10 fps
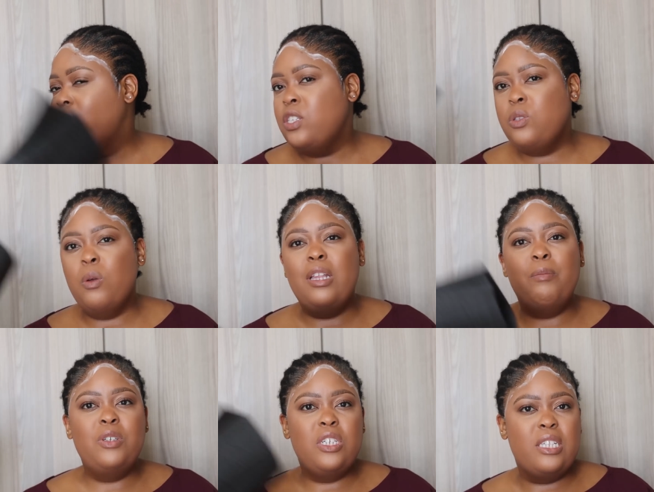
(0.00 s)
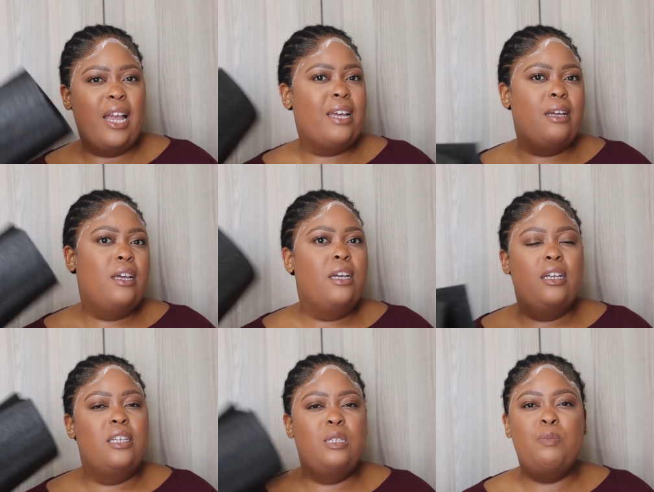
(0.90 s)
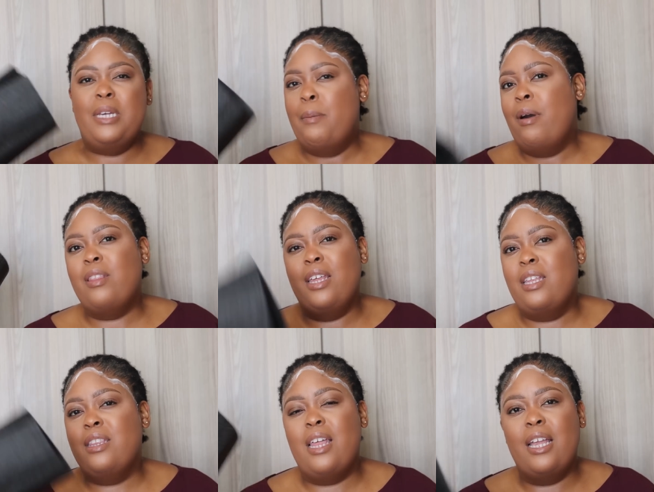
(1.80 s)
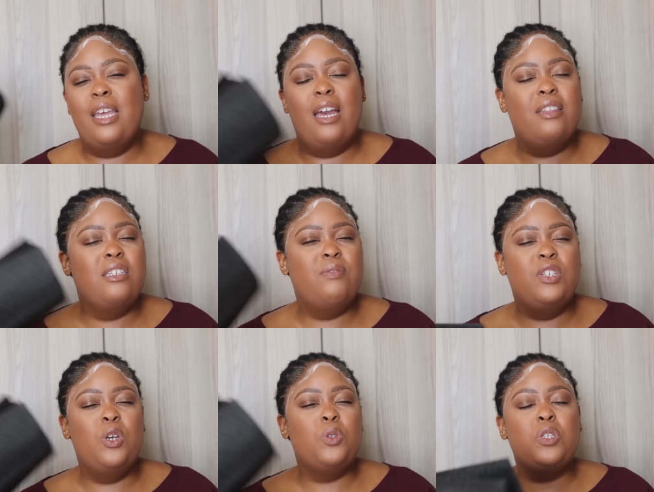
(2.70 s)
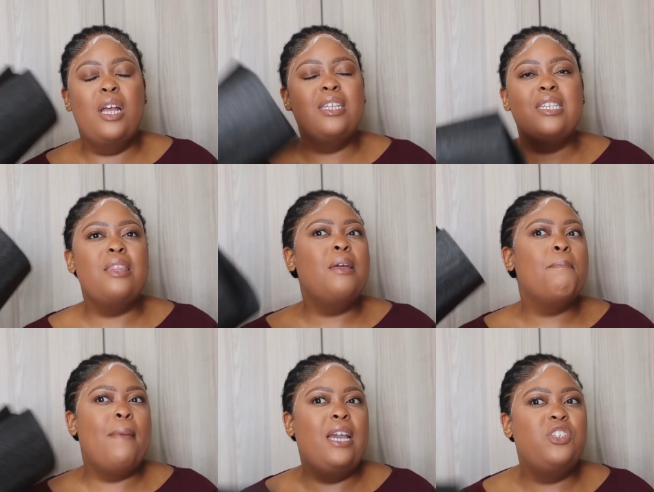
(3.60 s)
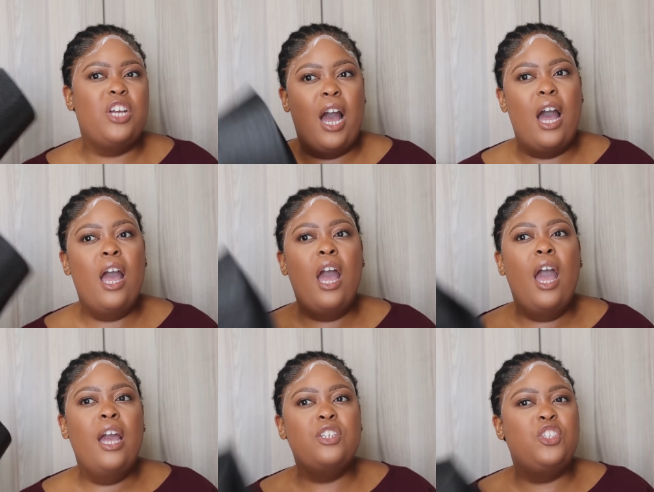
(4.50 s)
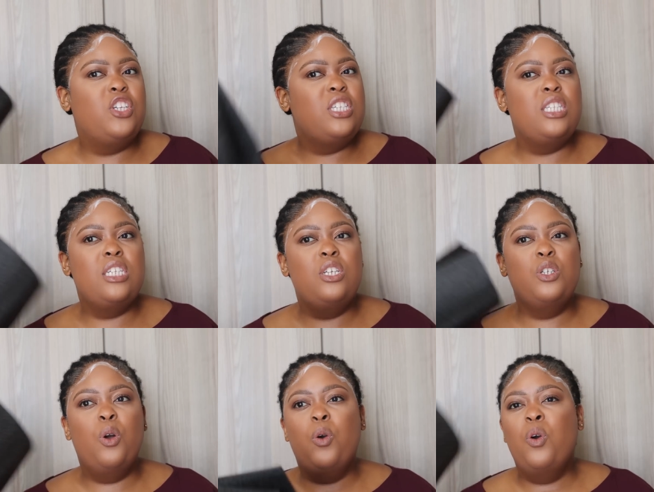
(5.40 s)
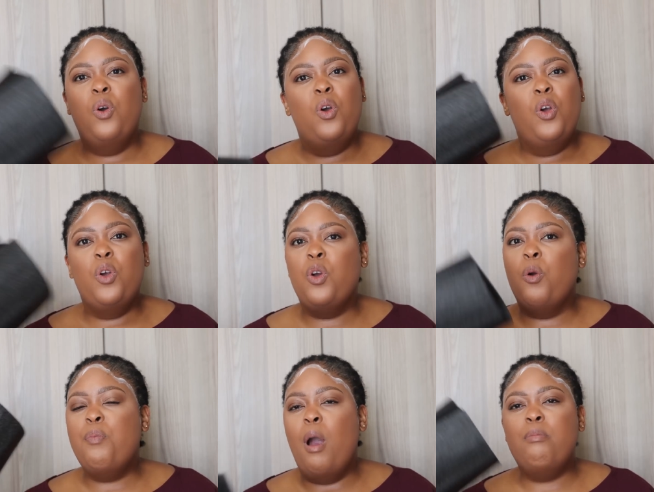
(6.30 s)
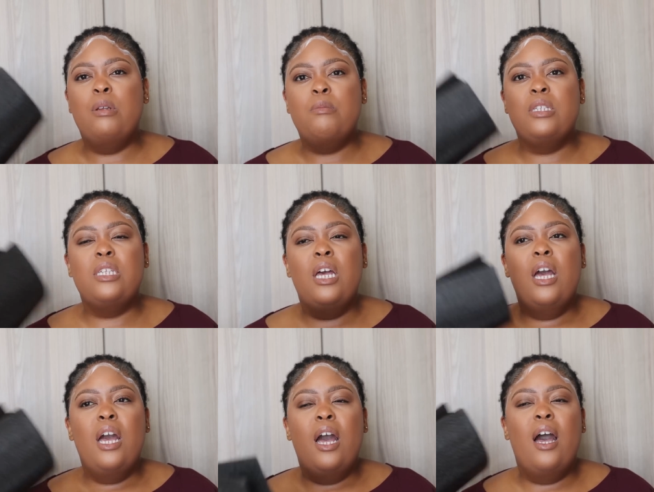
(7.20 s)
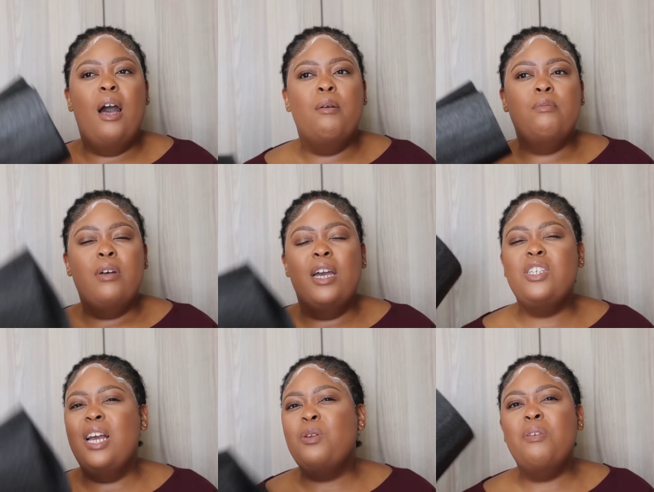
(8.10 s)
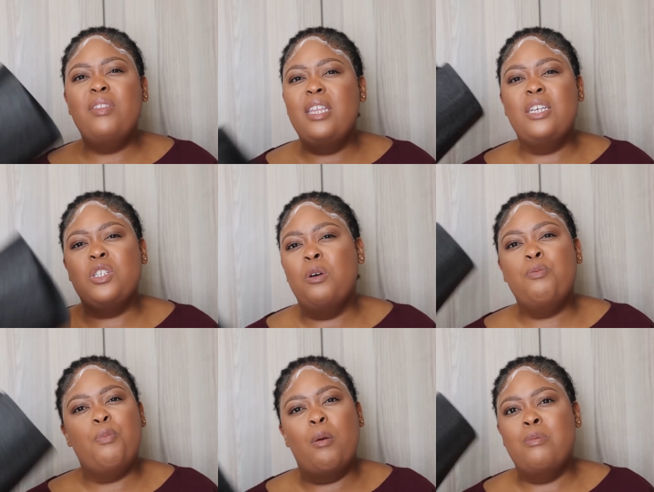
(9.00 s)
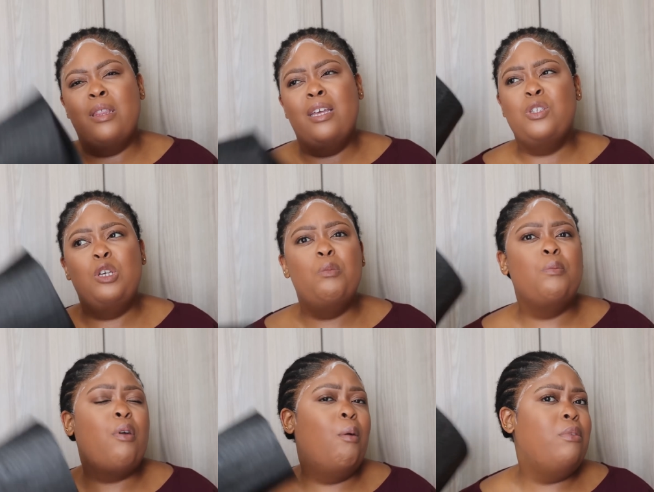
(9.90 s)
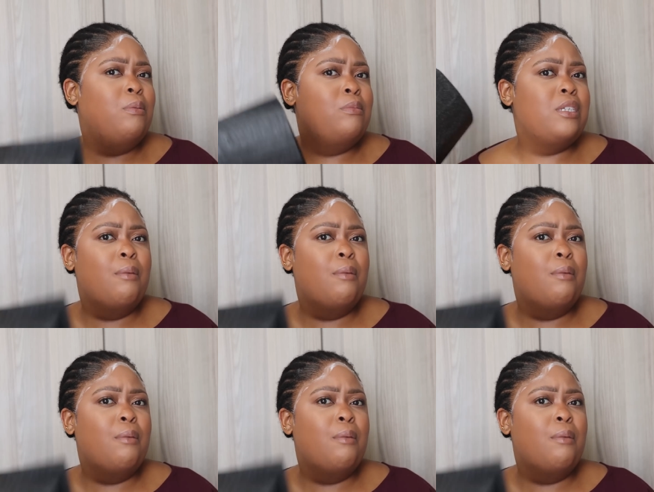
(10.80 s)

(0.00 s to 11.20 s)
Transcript: I just thought let me just like speak about the, that here in this video. It's not it's nothing major. It's just you know girl problems. Um, actually, I don't even think it's girl problems. I think it's human problems.